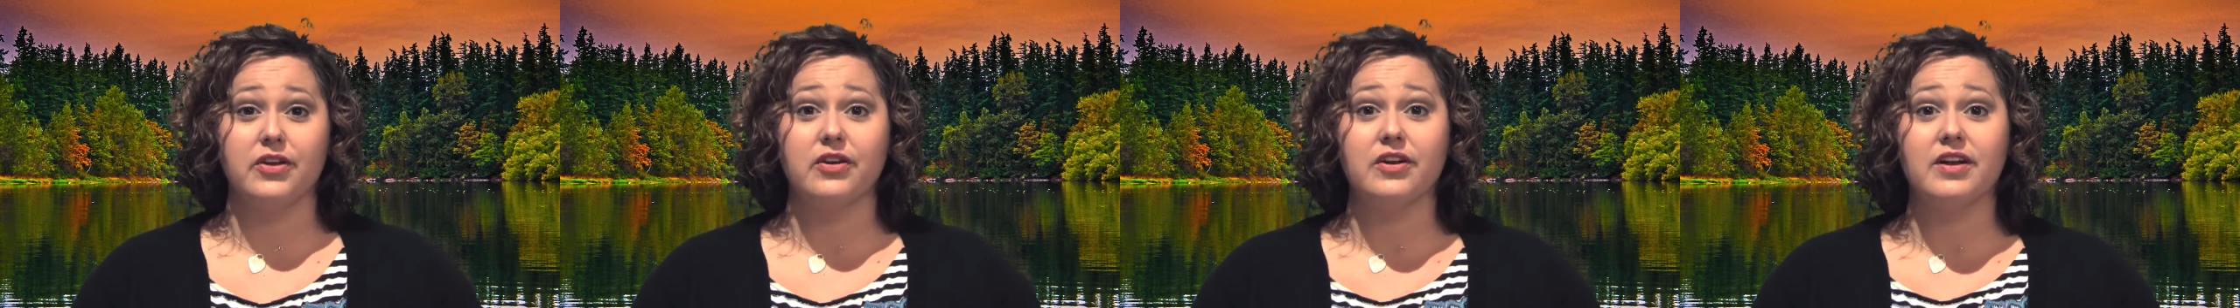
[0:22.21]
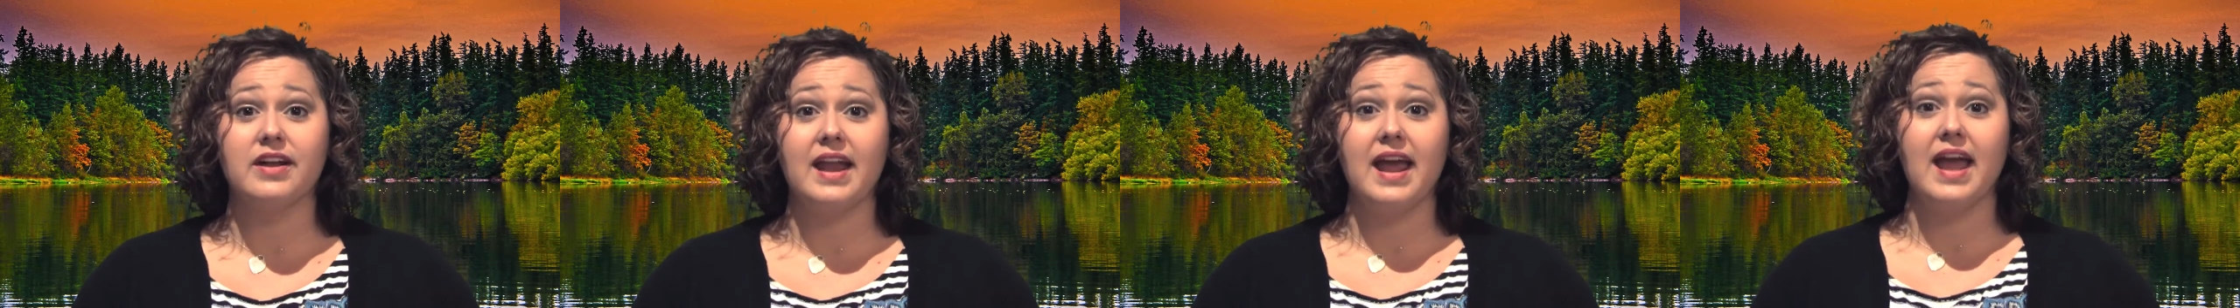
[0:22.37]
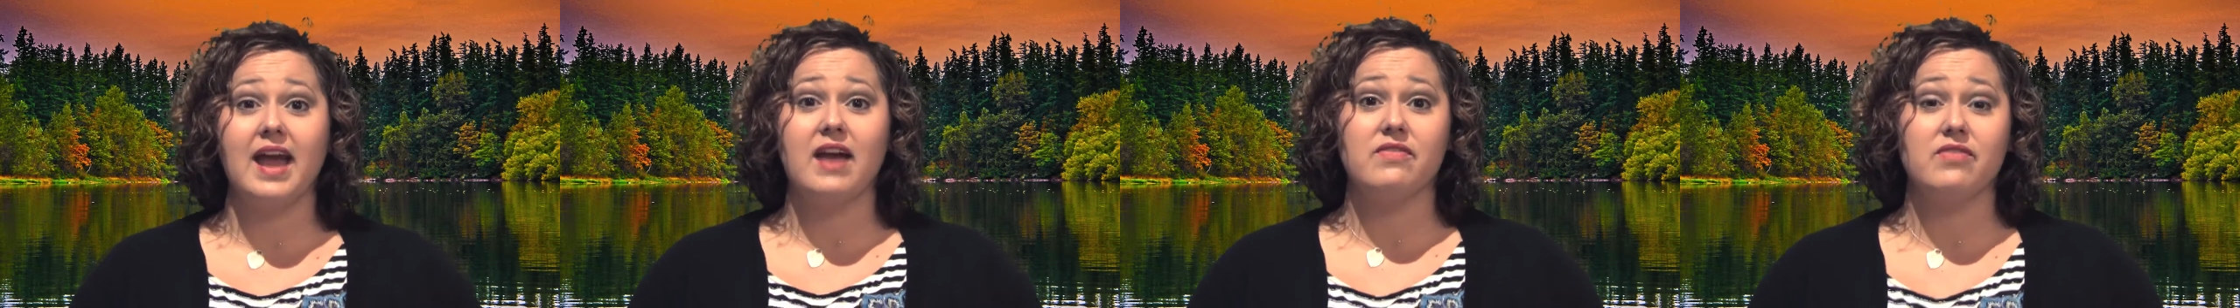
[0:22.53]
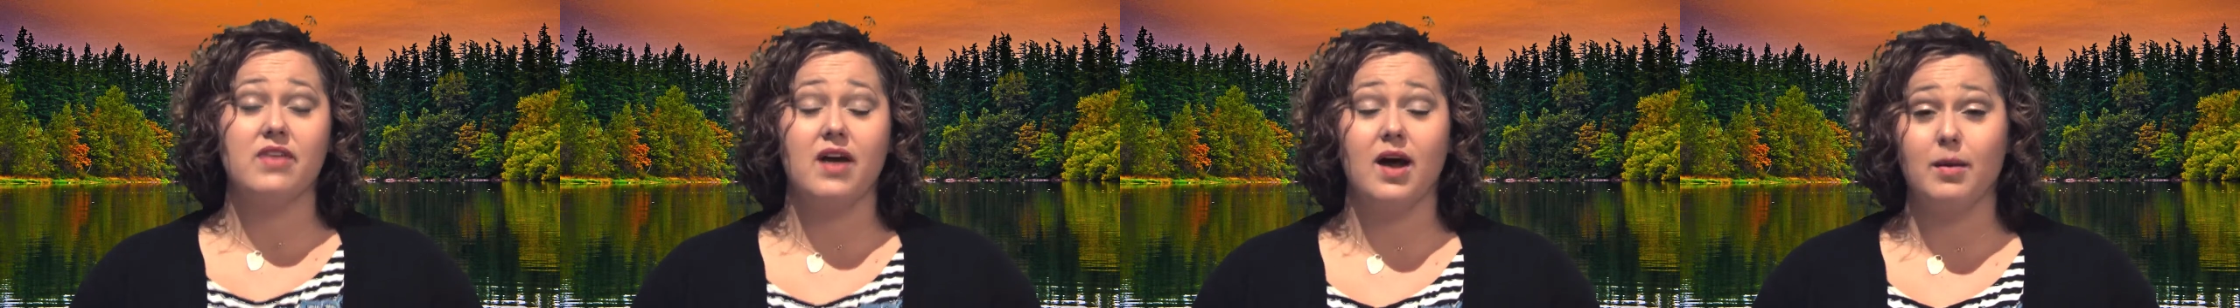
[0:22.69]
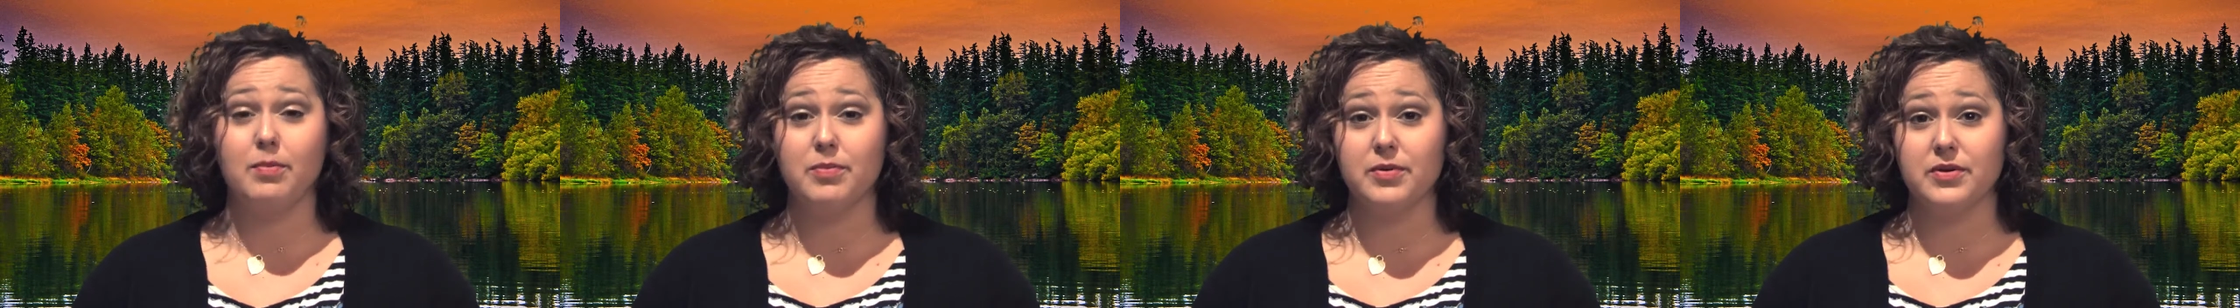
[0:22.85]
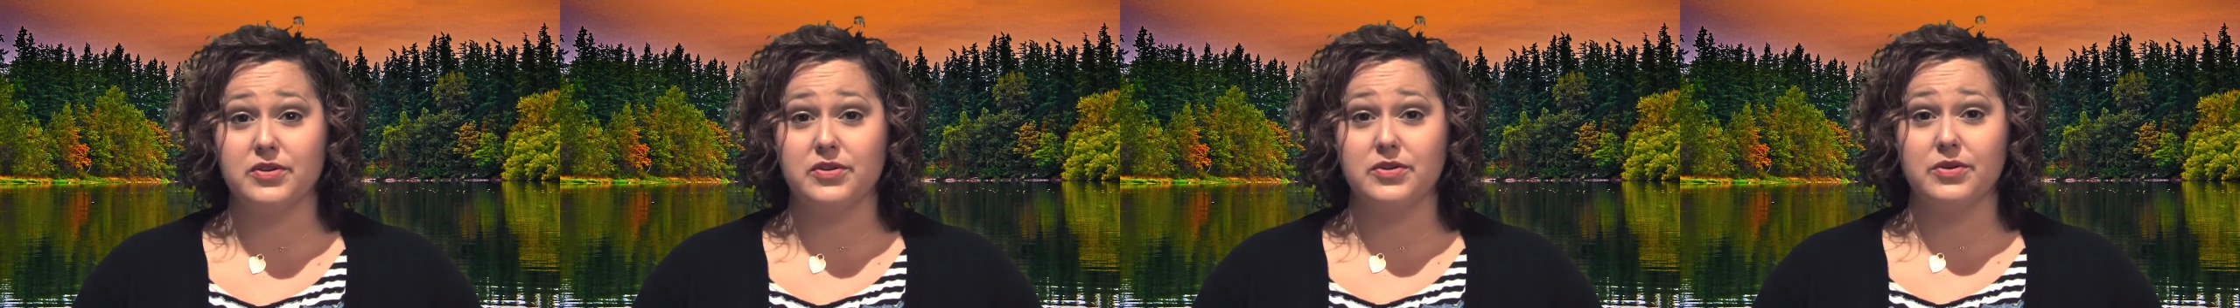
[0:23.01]
you're going to have the
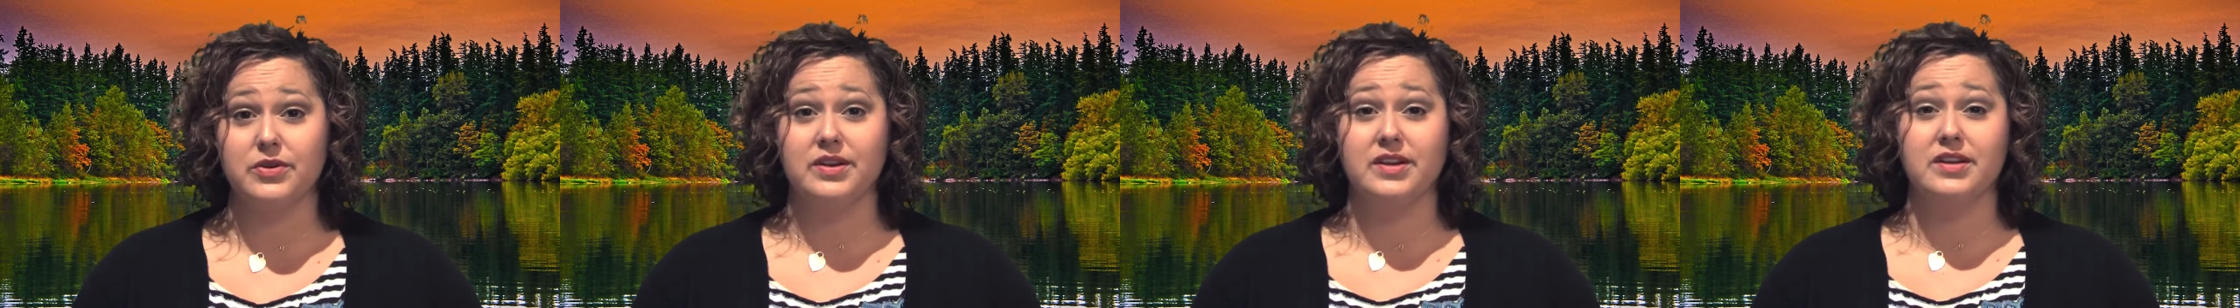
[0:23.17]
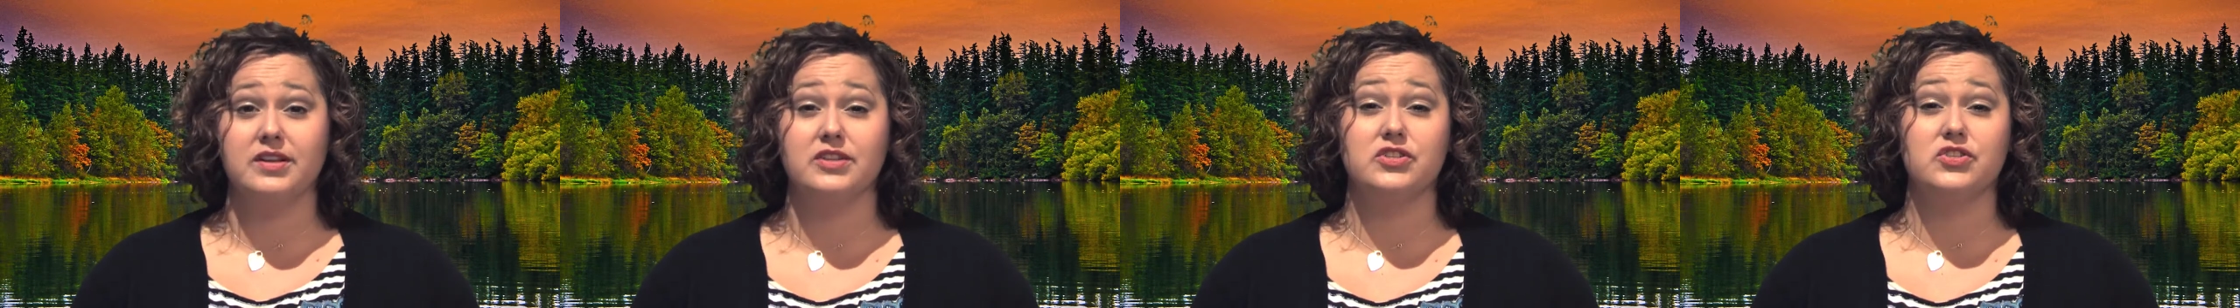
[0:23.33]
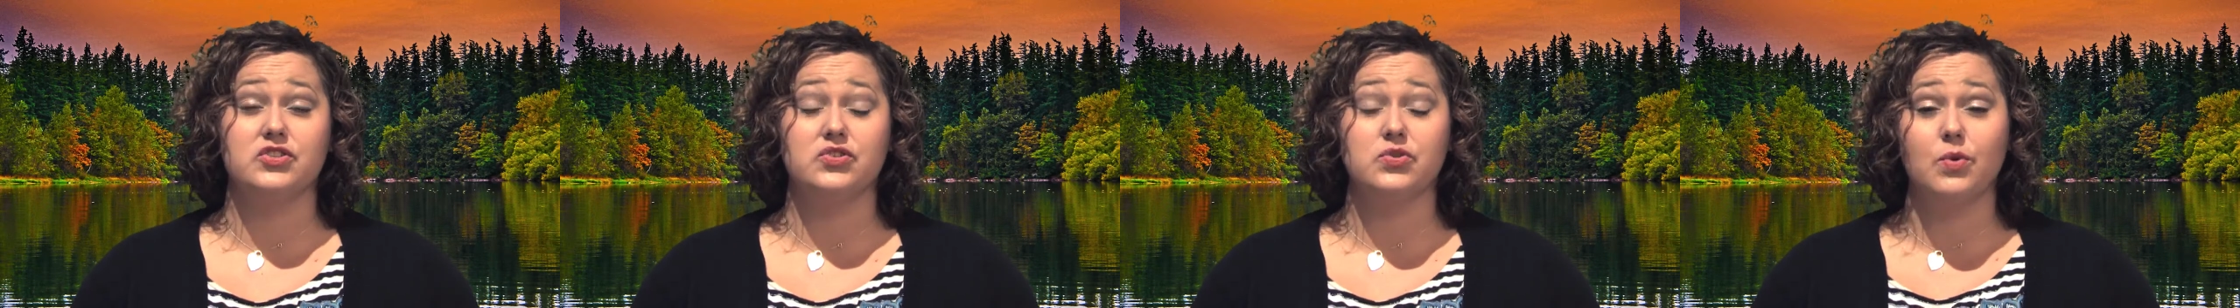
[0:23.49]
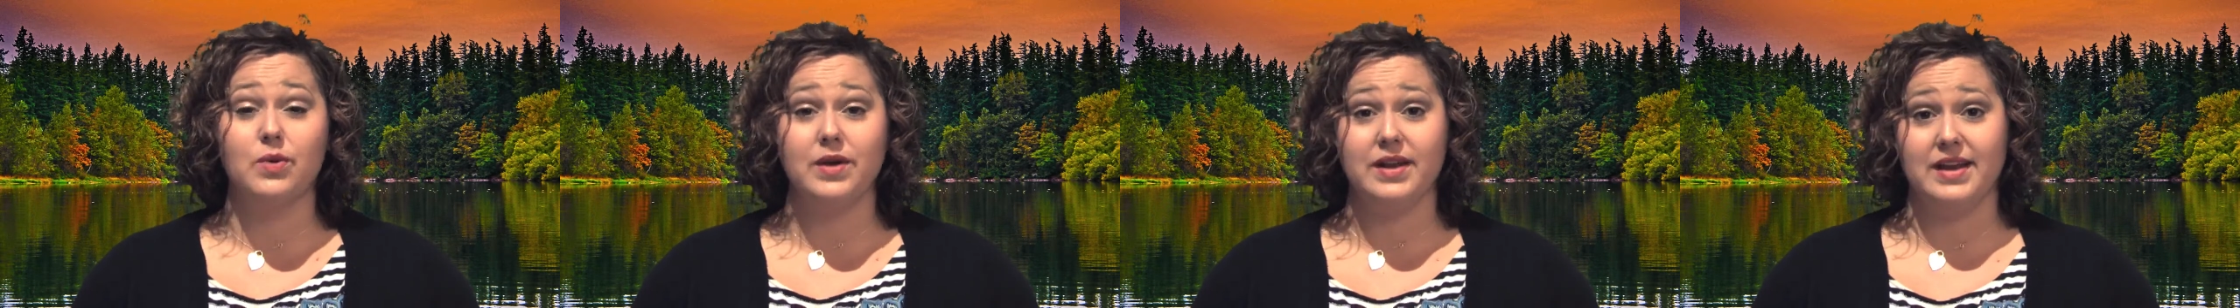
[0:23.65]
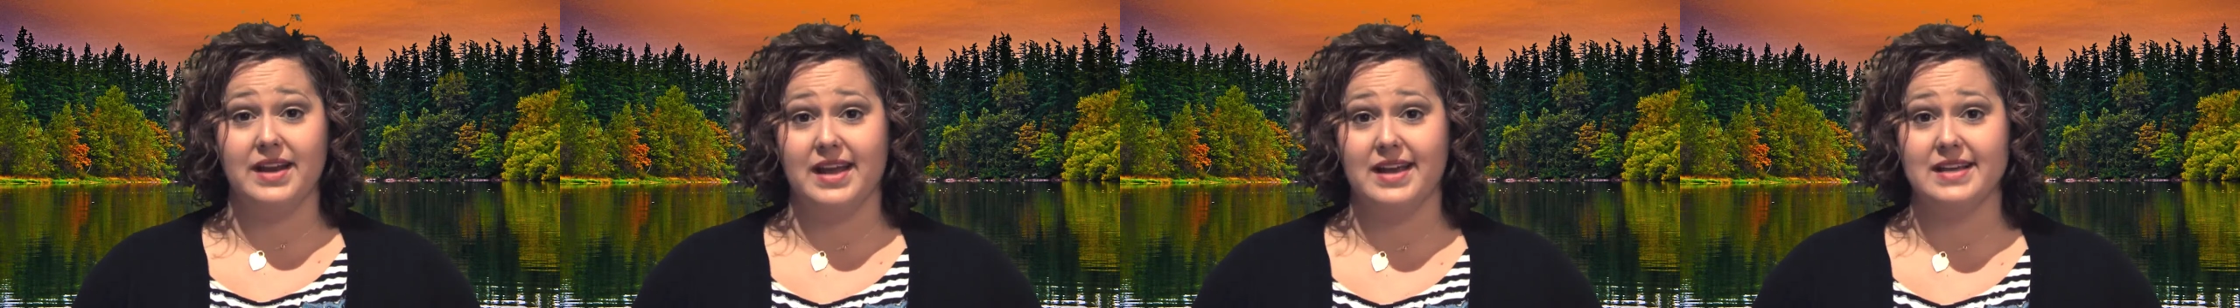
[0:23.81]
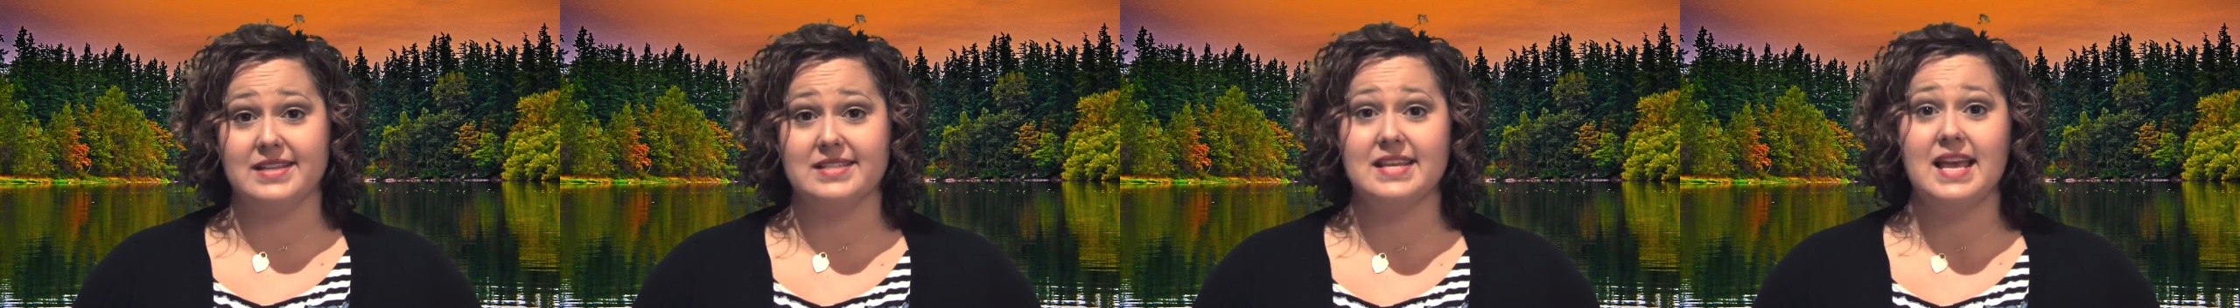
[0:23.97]
opportunity to join
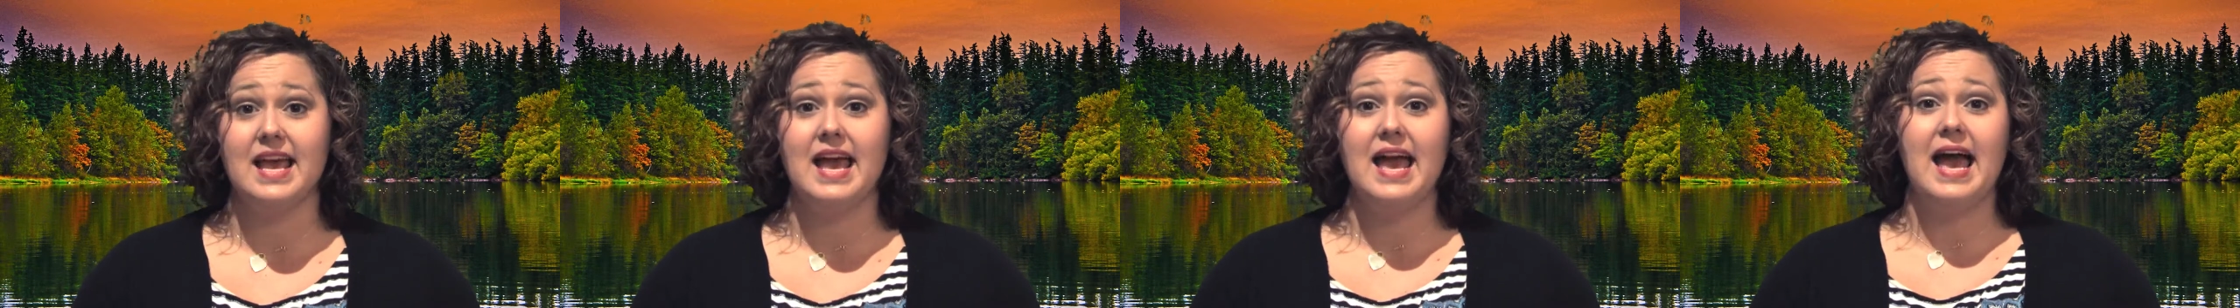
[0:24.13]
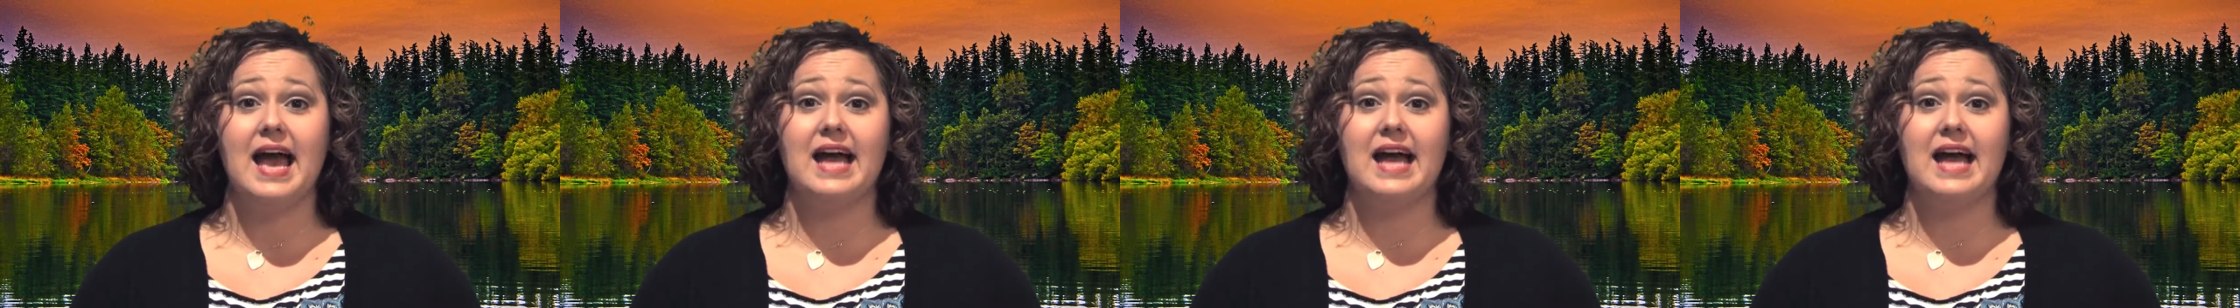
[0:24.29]
us